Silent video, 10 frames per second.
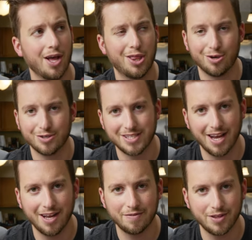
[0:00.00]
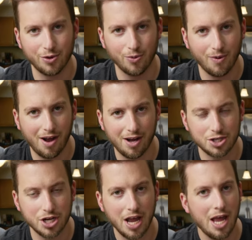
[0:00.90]
other side of the
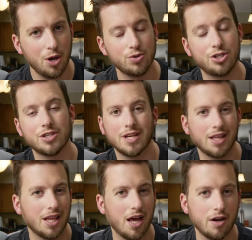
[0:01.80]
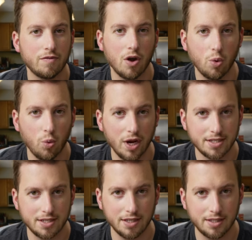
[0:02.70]
garage. It was just a lot of
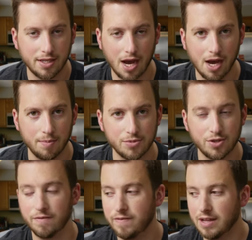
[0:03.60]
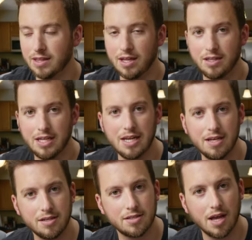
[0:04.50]
wasted time. So the fact that
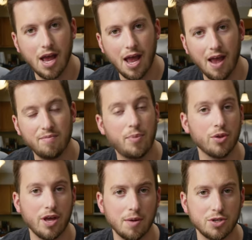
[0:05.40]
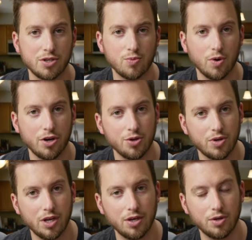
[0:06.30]
these have both options where you
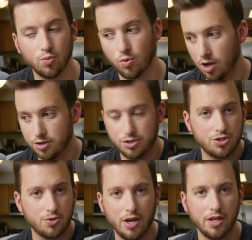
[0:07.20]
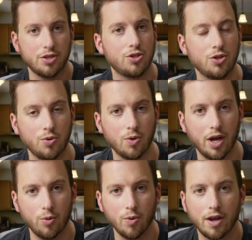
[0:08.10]
can run straight into
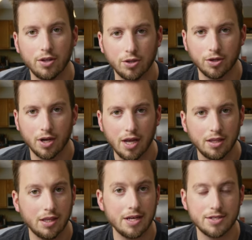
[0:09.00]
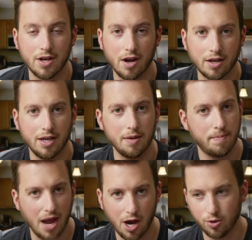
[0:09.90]
a regular light socket
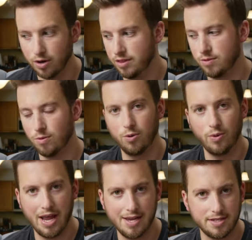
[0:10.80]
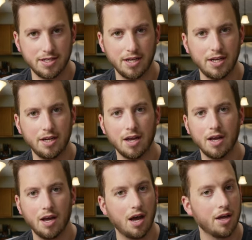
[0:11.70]
and power it through AC
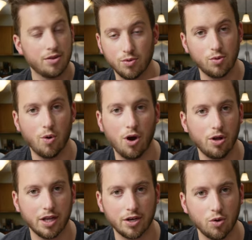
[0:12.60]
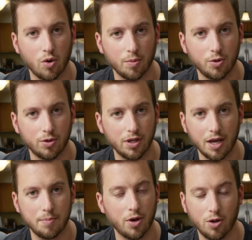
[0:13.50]
uh, through the wall like normal
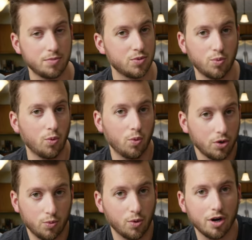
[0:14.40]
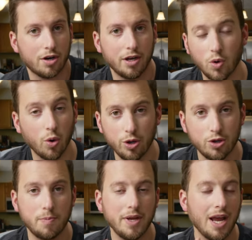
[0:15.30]
light bulbs would work. Or you
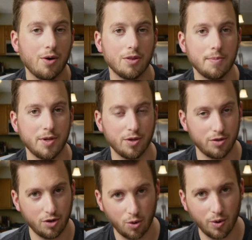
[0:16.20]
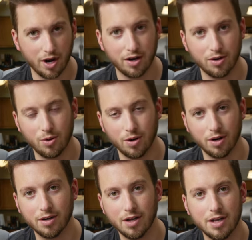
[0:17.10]
could be out in the middle of nowhere
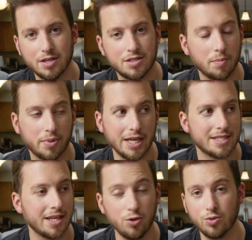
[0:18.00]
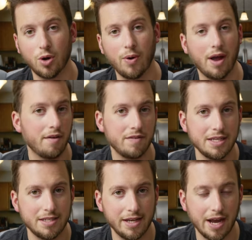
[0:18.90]
or someplace that you don't have
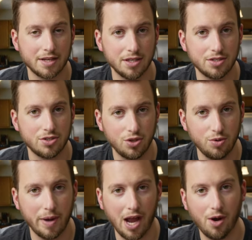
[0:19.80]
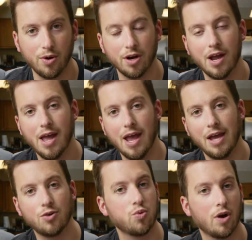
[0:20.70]
easy access to power
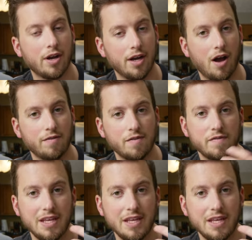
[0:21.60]
and run it off of